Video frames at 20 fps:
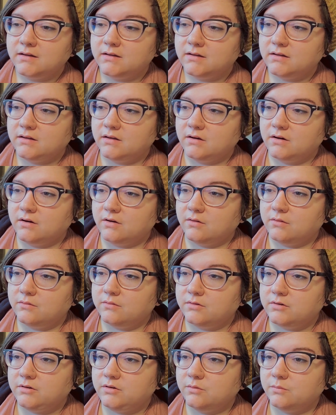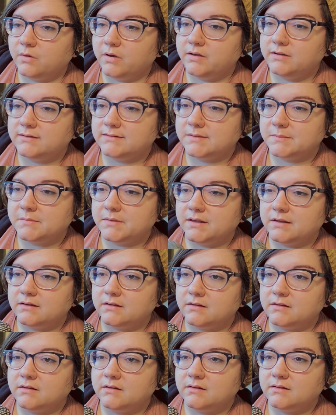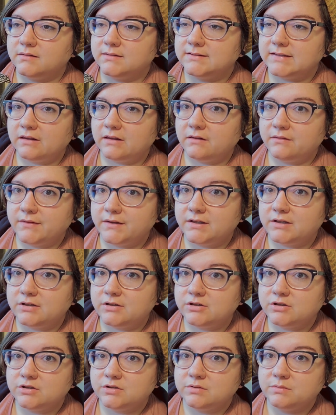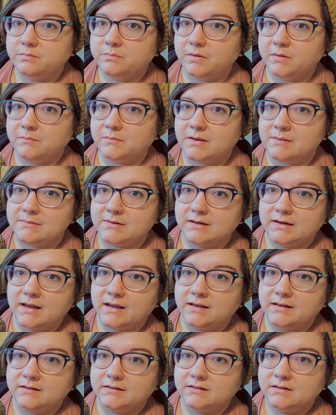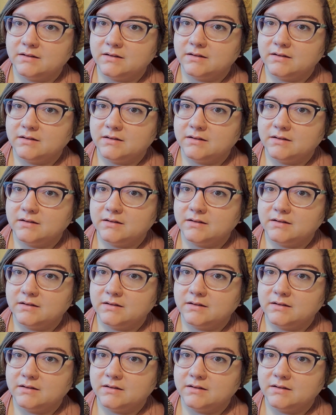you know, you want something selfish, but maybe not